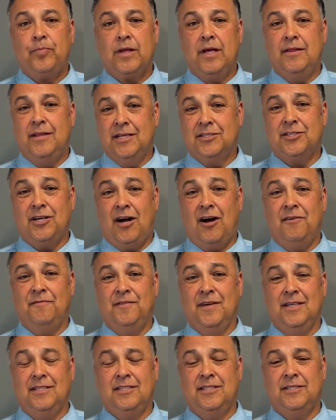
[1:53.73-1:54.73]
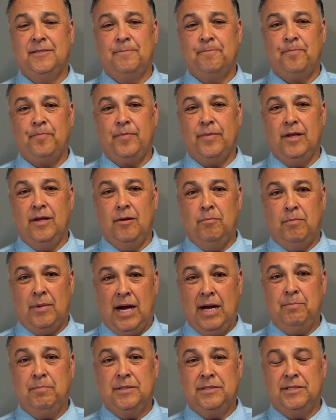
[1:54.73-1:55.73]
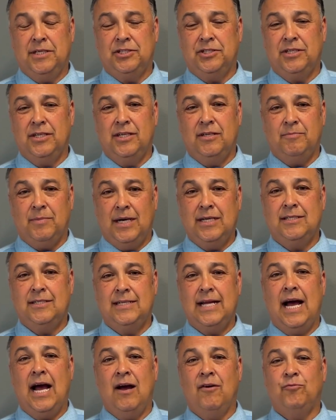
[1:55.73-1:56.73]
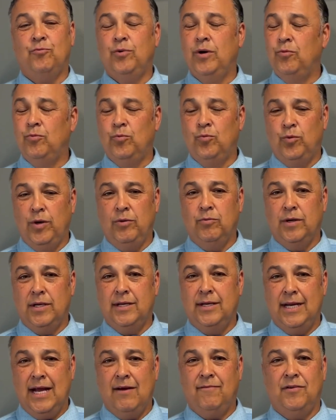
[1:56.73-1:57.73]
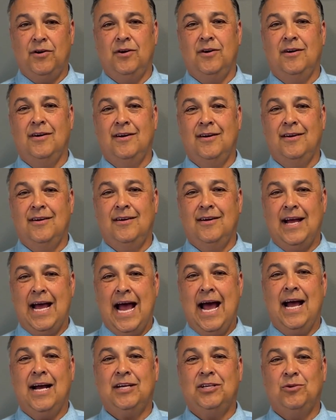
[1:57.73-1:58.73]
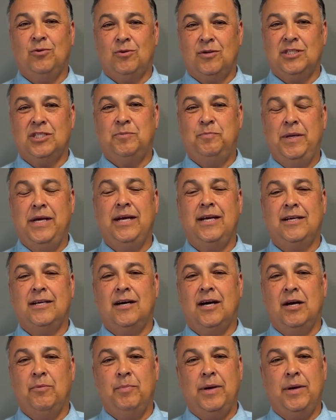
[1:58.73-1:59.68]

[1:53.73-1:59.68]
this office, my position and my staff, we, we would never act or speak on